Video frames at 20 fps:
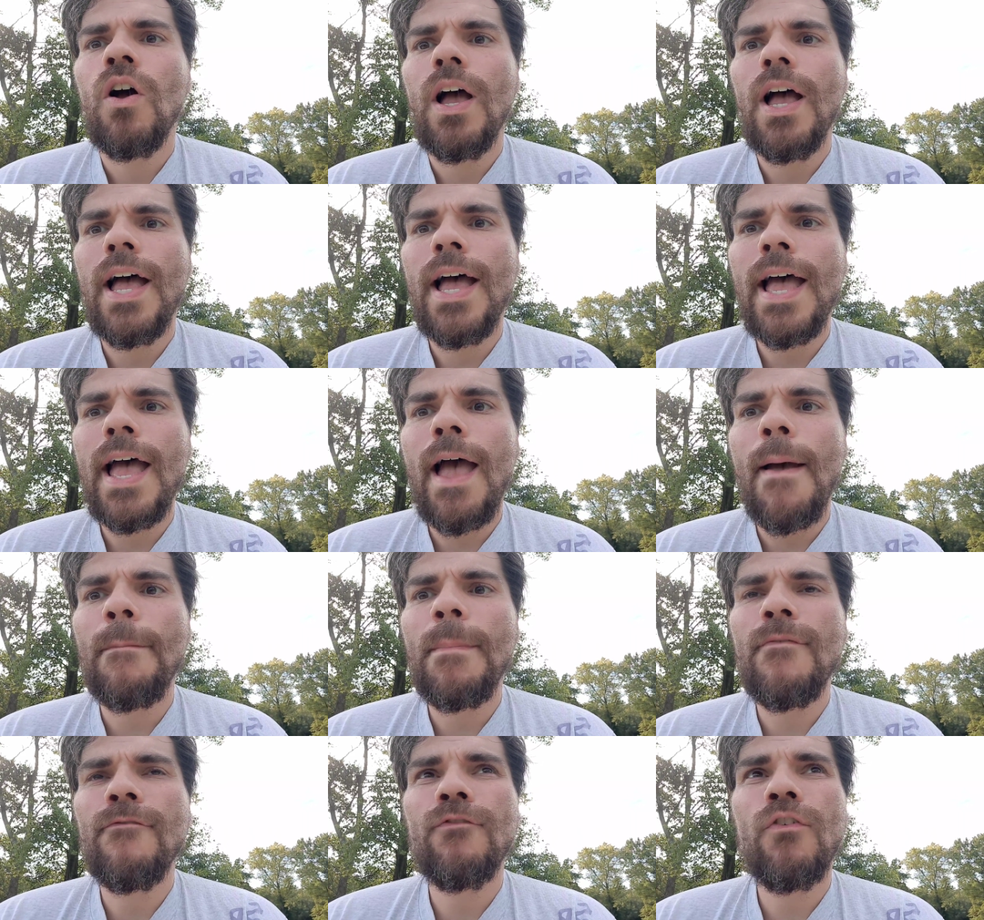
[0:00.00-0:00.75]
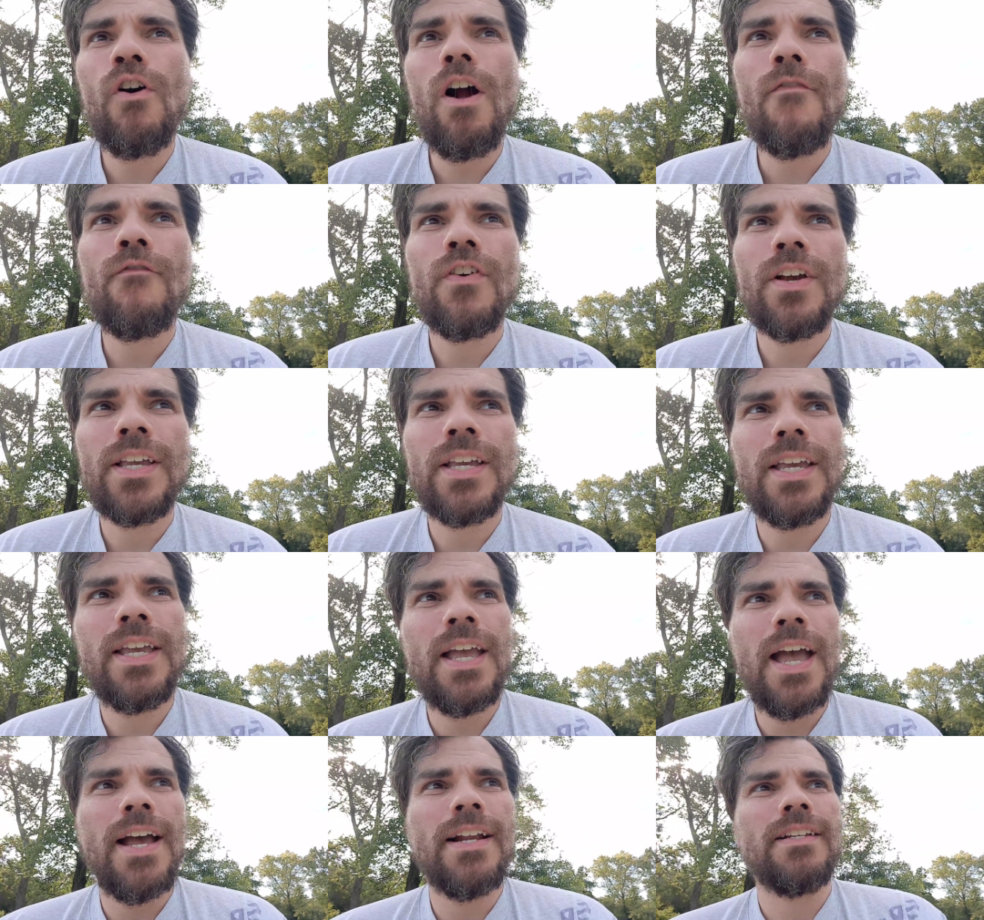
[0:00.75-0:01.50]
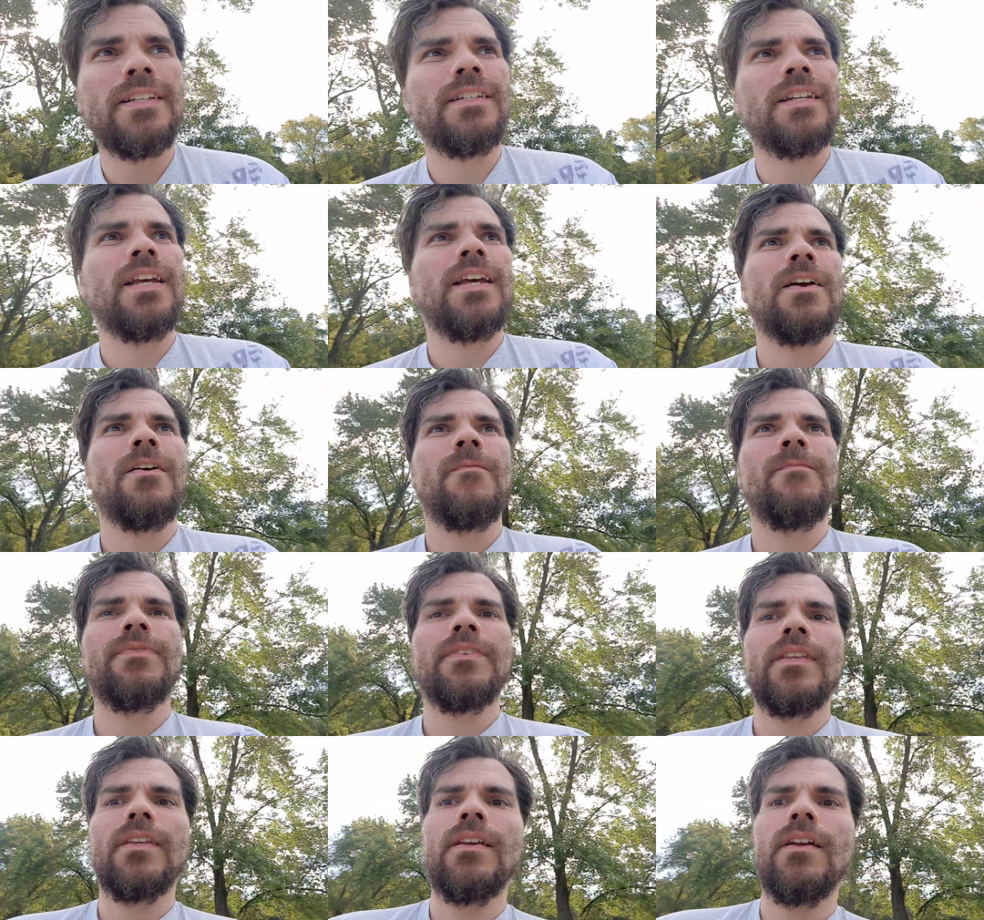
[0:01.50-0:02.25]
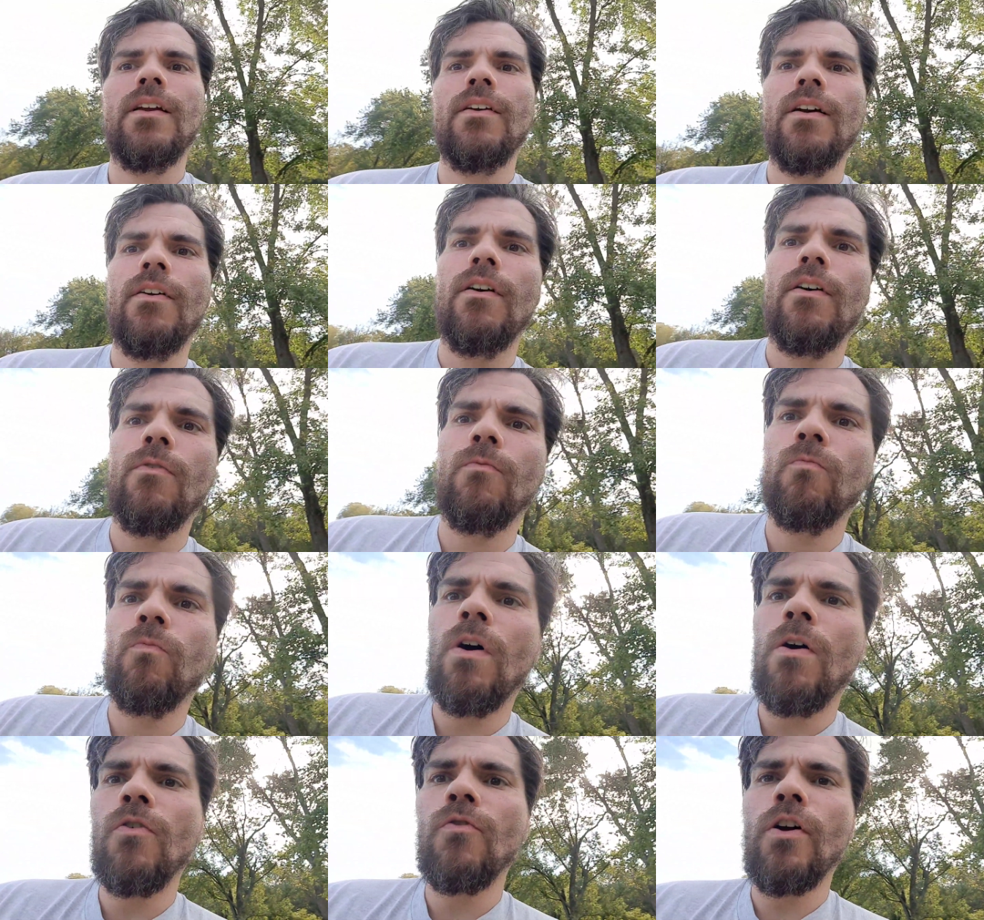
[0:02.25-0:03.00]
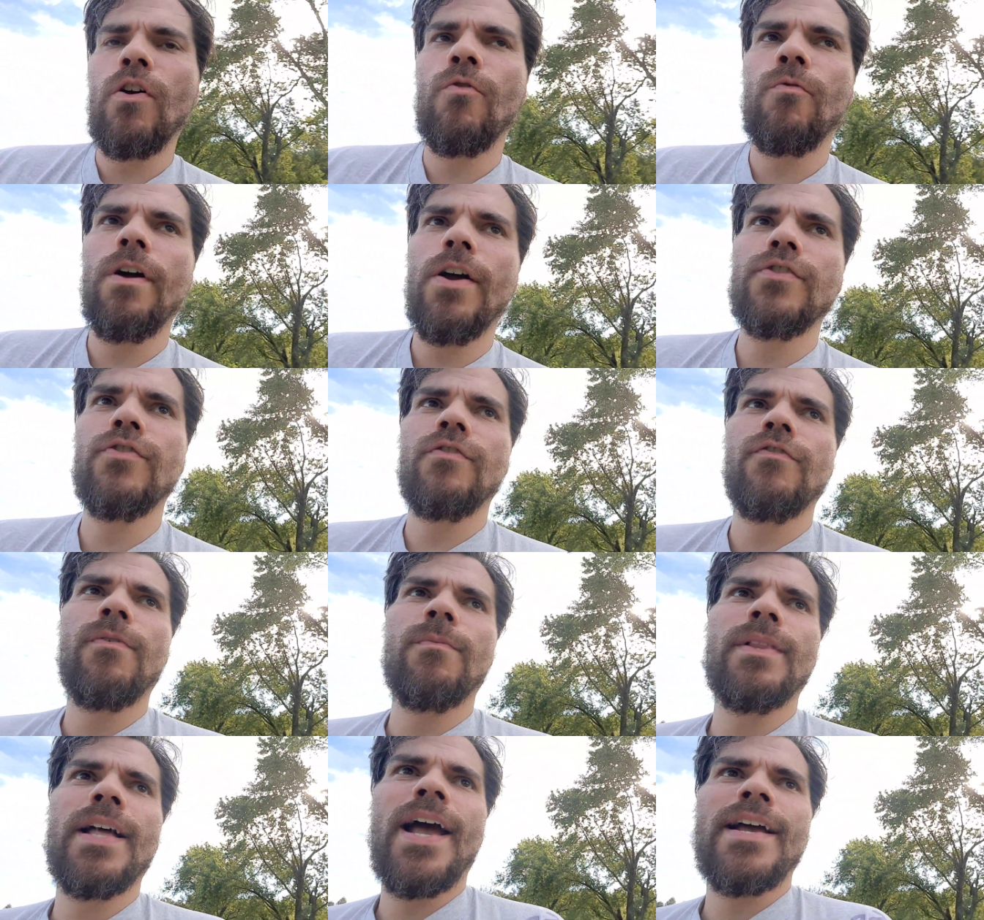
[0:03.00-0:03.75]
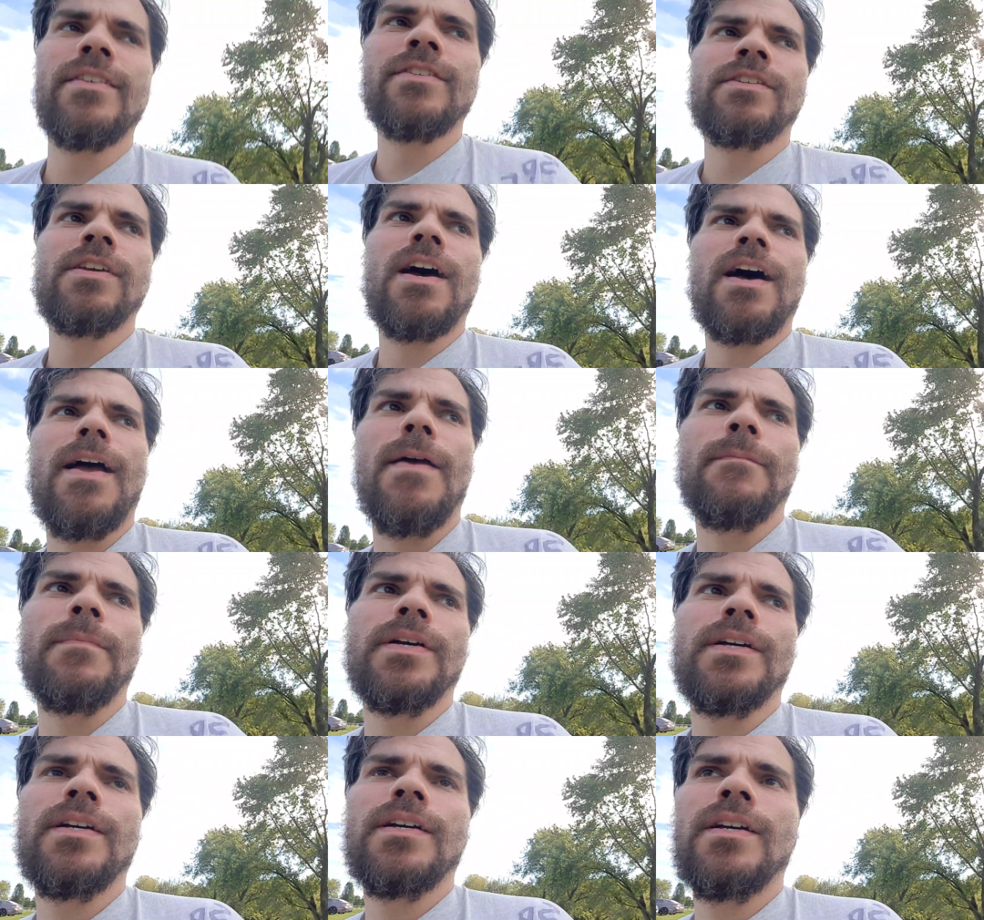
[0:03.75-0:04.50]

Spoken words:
Before I forget, one quick correction from last time.